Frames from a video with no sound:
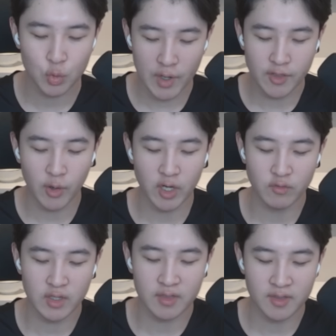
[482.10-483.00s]
way, though, I don't
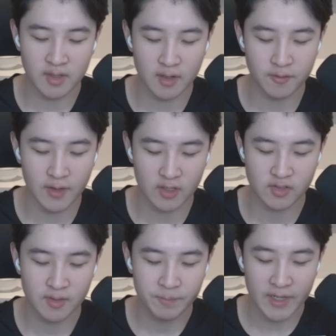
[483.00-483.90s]
really think it
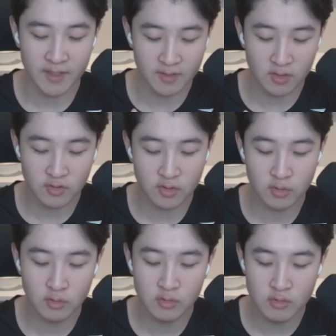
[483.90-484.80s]
affects anything
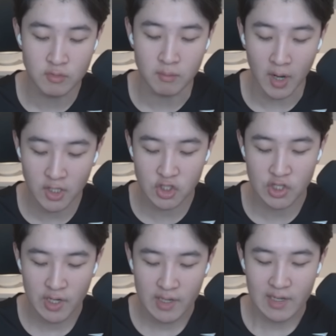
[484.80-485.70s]
too much.
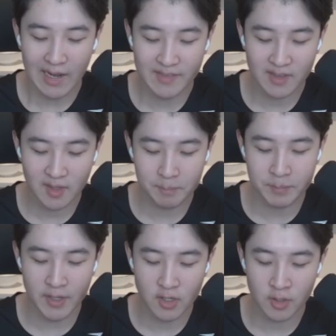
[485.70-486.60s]
I think the
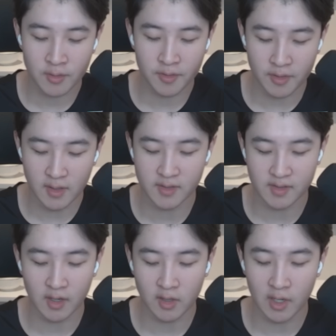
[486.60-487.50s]
bigger thing is that
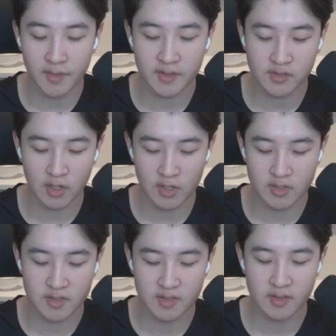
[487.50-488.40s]
a lot of these
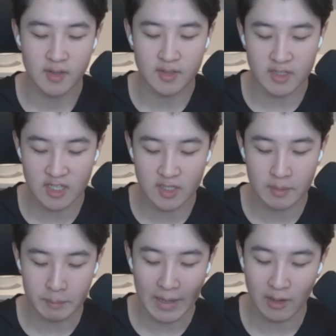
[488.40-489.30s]
cards need
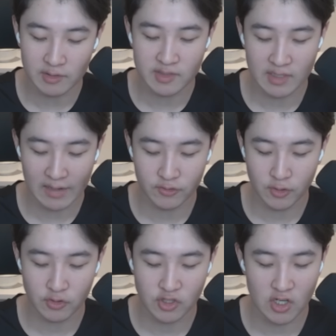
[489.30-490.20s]
balancing after
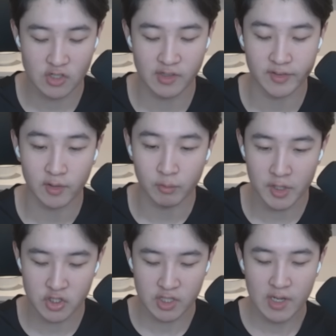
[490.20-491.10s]
those changes, like the
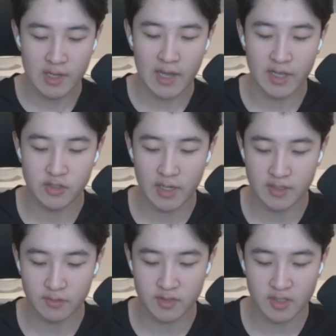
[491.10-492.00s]
Witch. As you guys
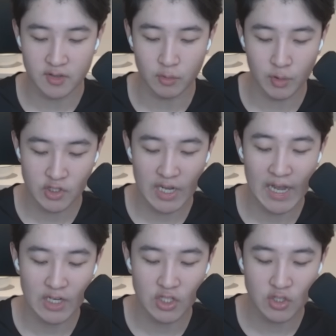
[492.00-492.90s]
have seen, the Witch
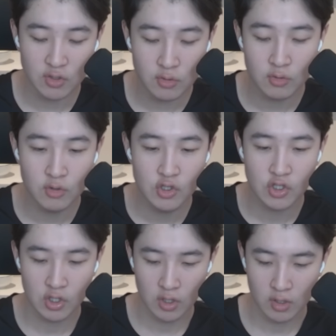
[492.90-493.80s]
had
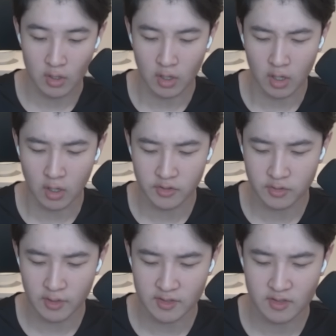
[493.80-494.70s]
huge... also,
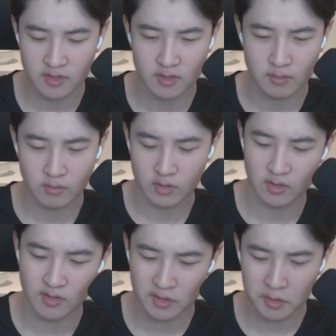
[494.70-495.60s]
let's...
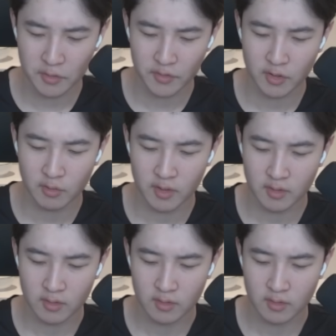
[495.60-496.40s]
Is it going to go for the Queen?